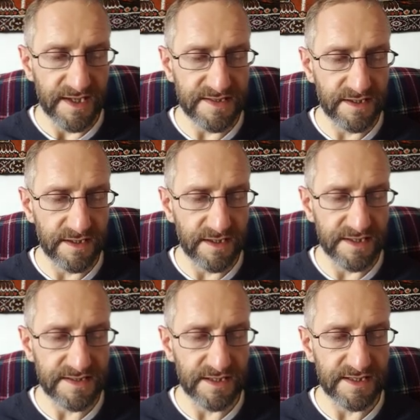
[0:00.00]

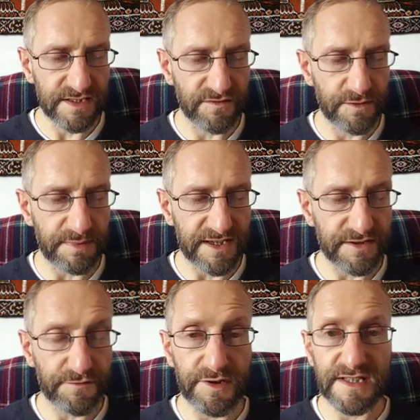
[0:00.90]
is covered by
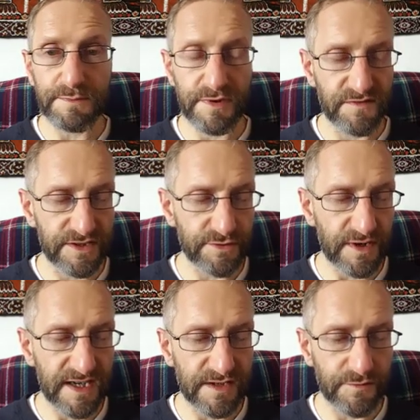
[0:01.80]
the phrase privet
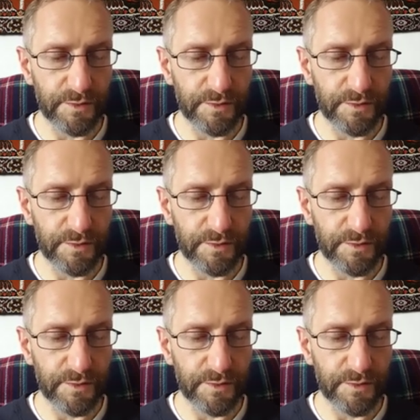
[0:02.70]
drive,